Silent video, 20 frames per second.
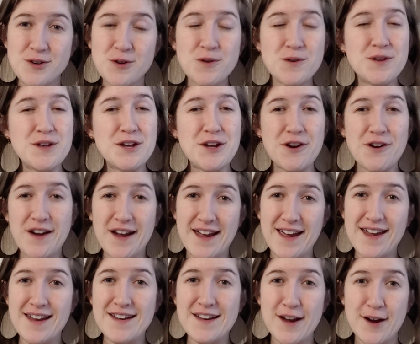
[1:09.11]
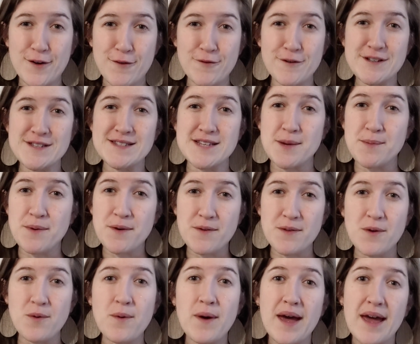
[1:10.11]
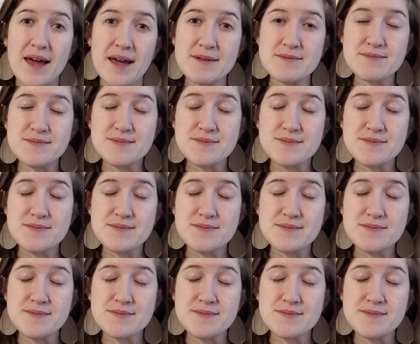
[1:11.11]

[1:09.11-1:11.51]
holding your hand every step of the way.